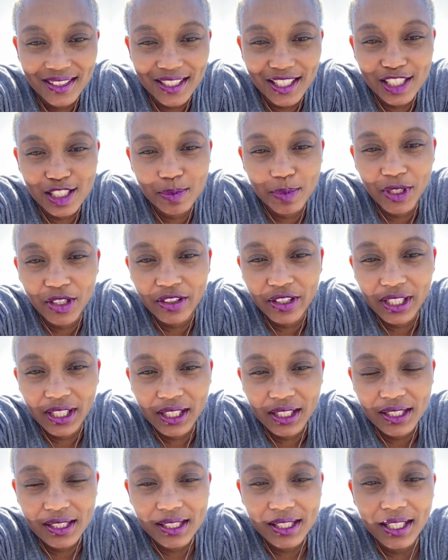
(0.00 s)

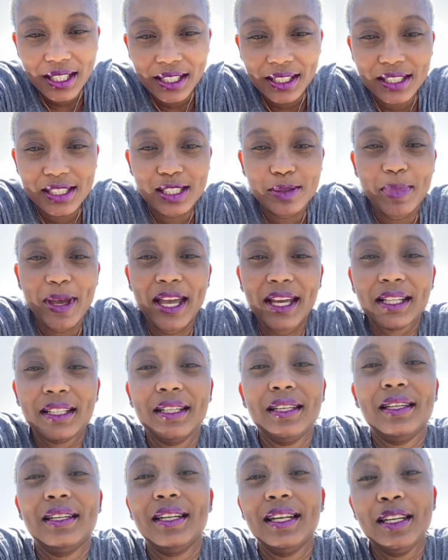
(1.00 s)
Experience the
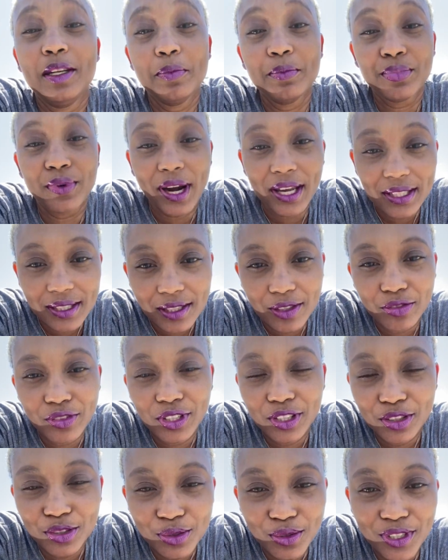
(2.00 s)
unexpected and embrace the
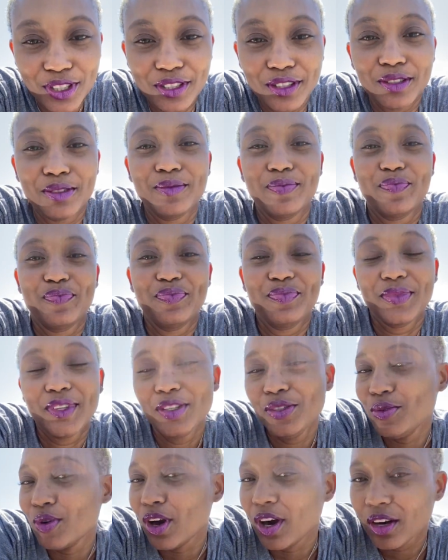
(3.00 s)
renewed you.
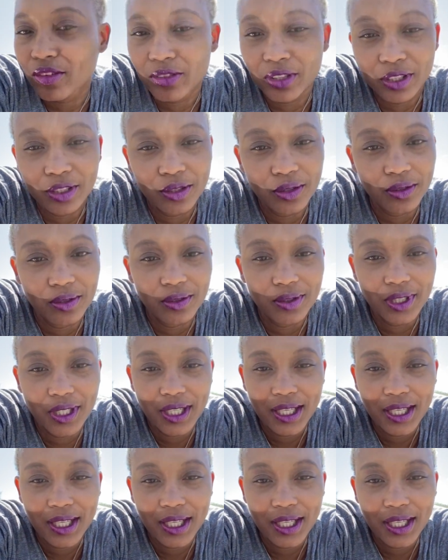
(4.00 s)
You are renewed.